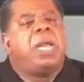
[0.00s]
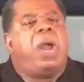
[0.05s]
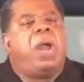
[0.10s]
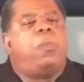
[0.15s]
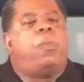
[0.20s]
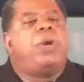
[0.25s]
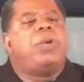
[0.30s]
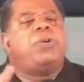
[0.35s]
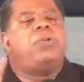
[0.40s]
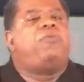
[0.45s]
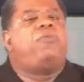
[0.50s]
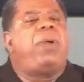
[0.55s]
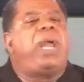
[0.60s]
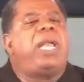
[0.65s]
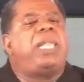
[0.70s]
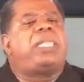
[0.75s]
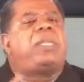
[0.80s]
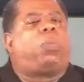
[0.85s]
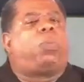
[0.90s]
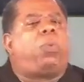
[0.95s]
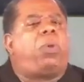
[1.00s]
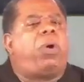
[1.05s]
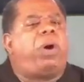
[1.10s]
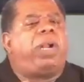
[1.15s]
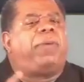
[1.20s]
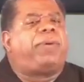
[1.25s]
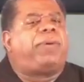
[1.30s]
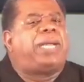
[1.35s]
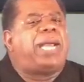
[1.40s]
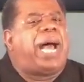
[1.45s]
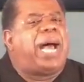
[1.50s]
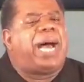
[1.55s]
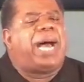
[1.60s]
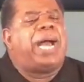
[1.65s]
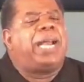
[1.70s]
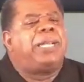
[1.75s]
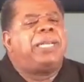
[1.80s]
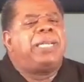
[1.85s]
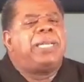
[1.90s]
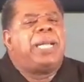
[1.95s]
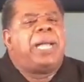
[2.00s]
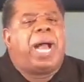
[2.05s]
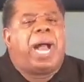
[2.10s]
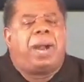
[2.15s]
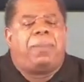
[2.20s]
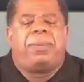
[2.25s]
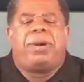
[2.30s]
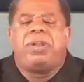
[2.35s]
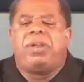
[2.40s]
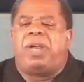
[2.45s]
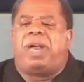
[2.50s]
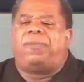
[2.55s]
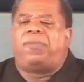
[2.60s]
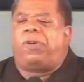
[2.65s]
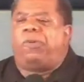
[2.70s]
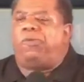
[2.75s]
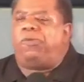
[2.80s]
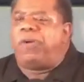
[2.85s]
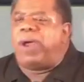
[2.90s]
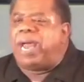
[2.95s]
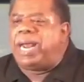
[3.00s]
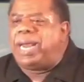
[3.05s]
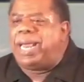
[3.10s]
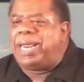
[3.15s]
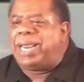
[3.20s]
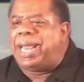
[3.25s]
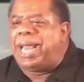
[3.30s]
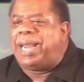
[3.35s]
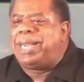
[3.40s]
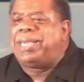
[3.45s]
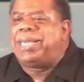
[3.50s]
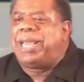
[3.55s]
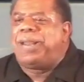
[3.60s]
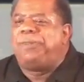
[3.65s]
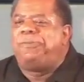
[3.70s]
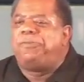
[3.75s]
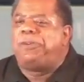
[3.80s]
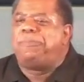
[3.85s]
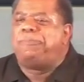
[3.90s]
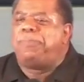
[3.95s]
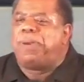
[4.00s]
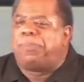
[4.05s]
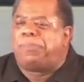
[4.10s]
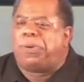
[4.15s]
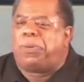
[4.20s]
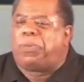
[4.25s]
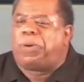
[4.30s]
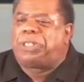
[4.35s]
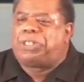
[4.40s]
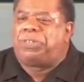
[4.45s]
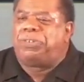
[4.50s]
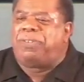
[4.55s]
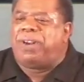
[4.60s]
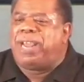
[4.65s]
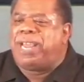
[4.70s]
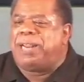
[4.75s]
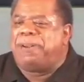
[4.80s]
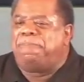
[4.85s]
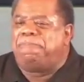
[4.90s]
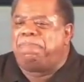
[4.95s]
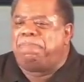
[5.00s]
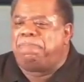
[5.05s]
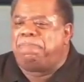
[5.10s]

and when you read the Word of God, how many of you ever read it and didn't remember what you read?